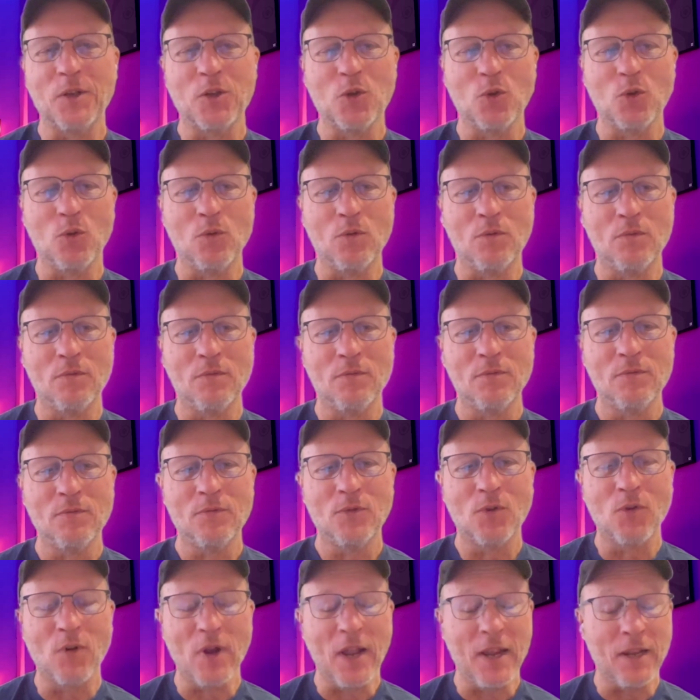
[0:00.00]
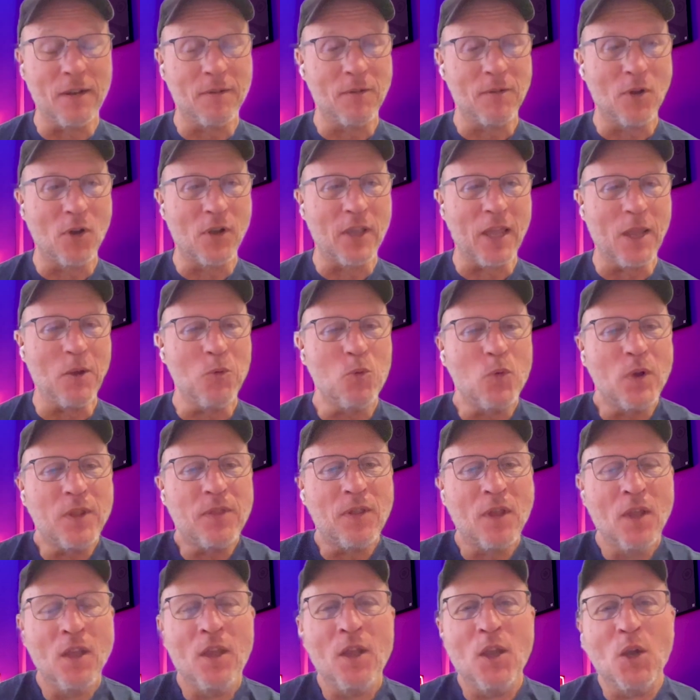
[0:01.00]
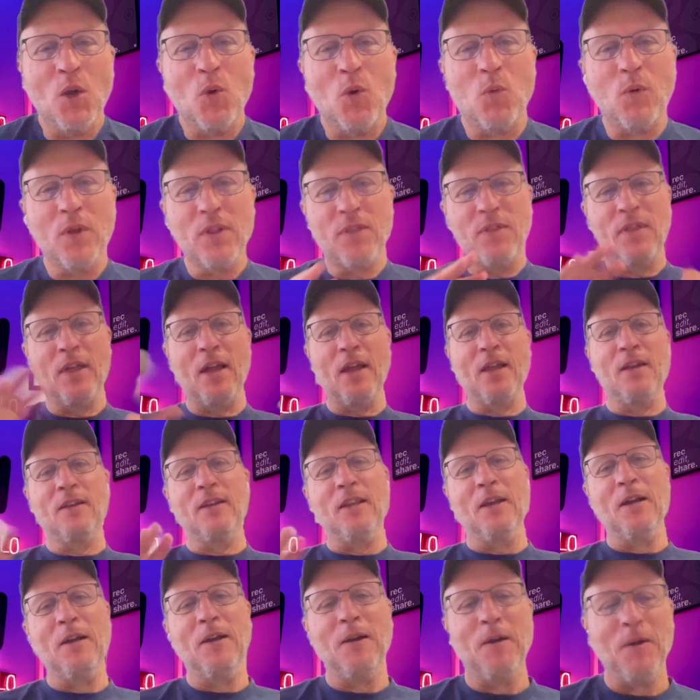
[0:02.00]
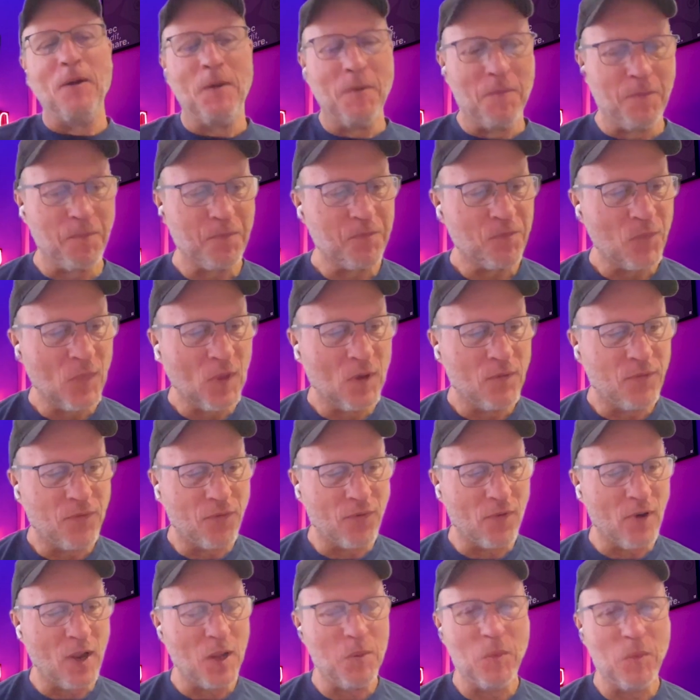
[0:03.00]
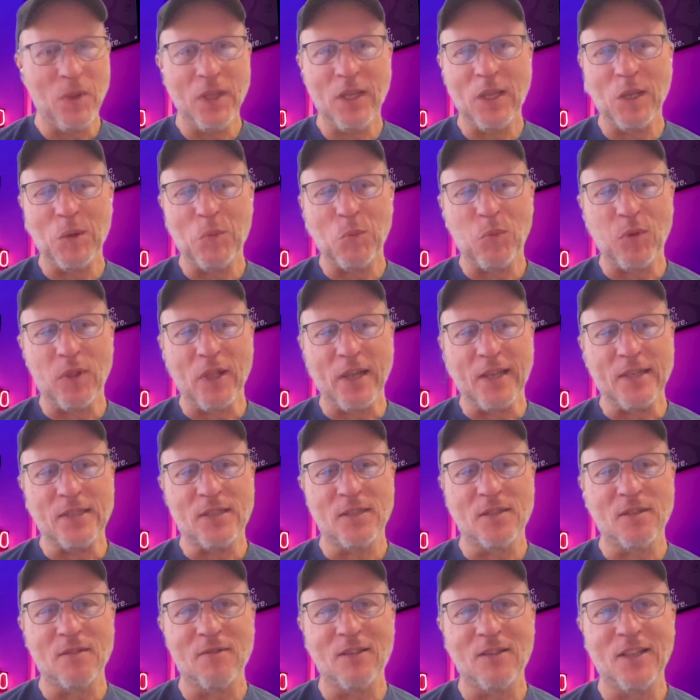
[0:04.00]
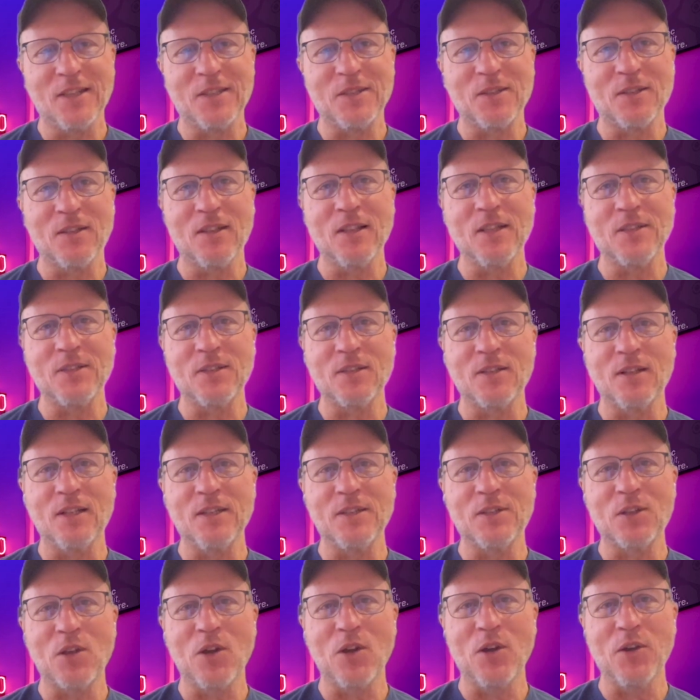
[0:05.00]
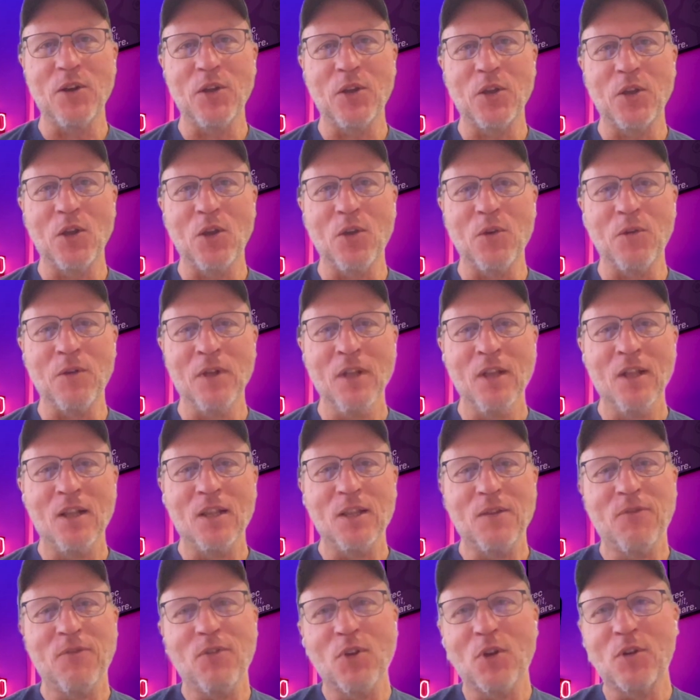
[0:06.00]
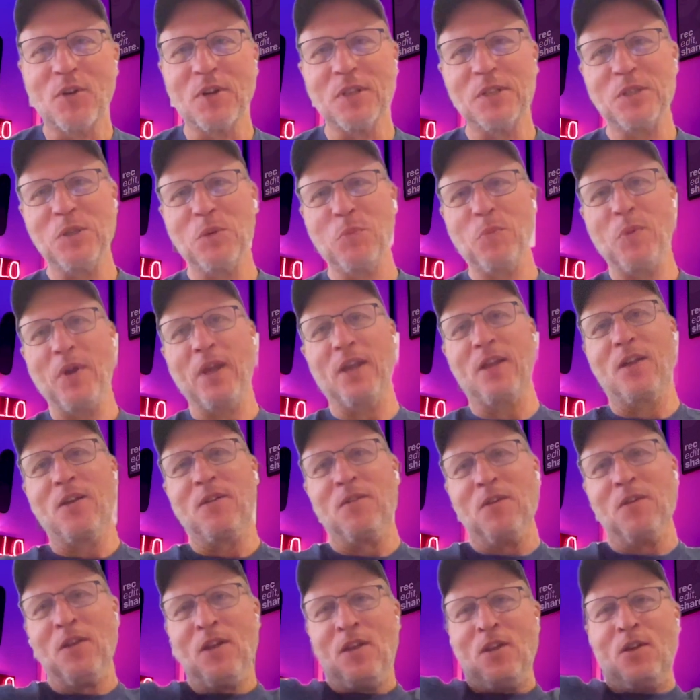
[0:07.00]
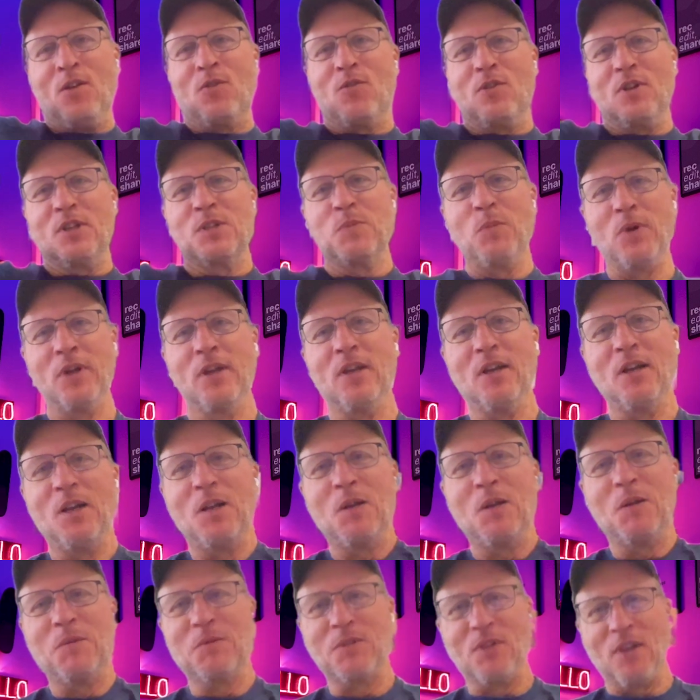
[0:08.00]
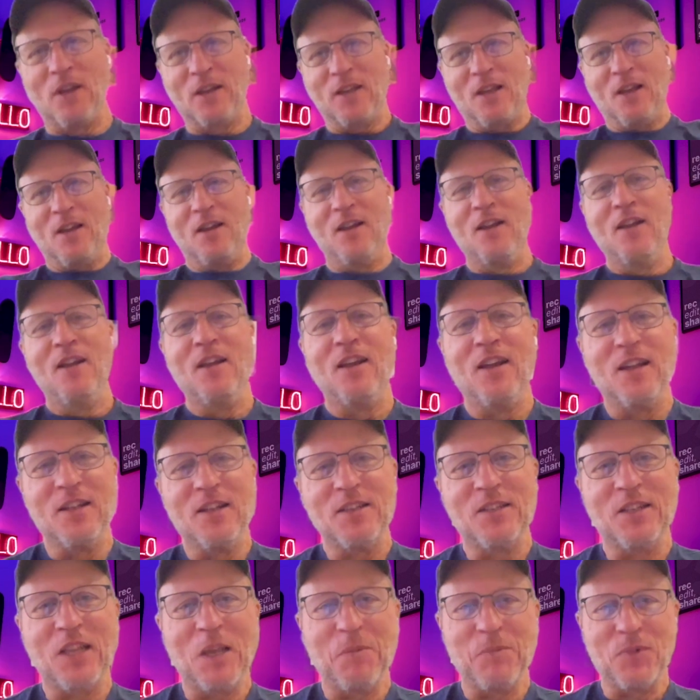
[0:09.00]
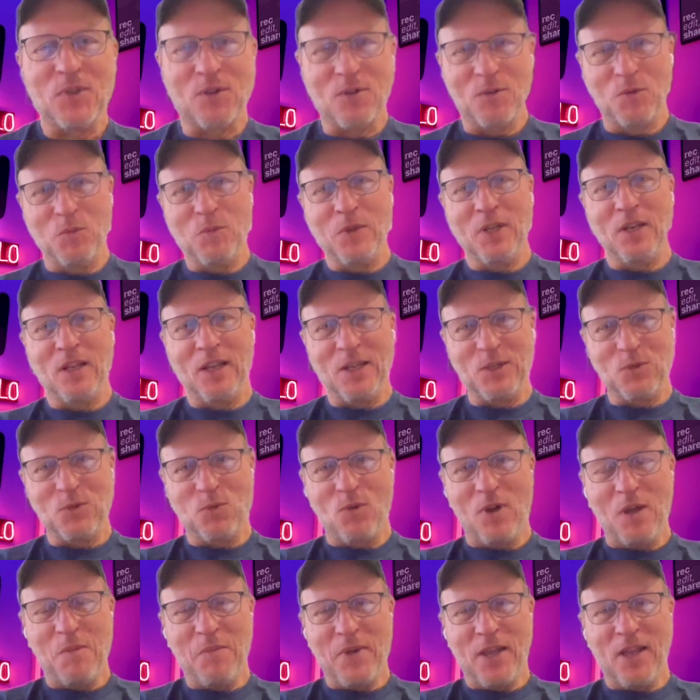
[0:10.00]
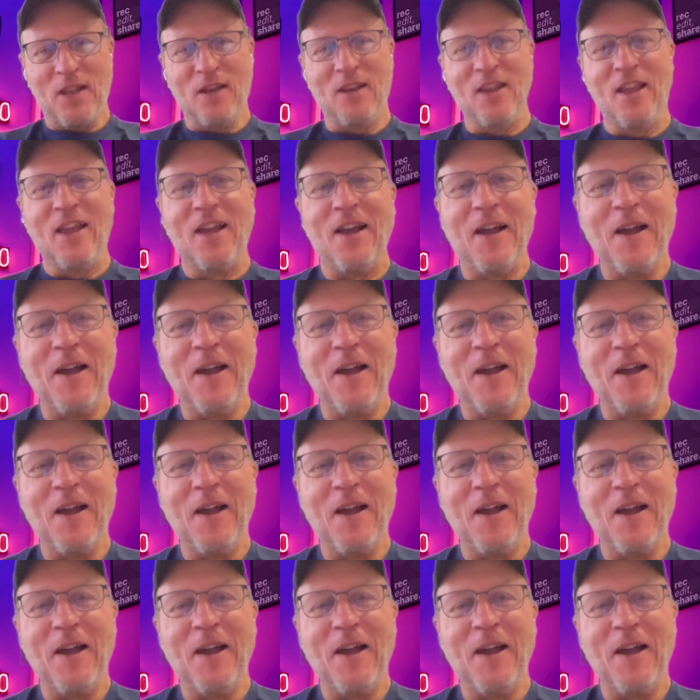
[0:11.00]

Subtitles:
Cool. Great. Okay. With that framing in place, let's kind of go. If you're going to sit back and cross my arms like a skeptical middle-aged white man,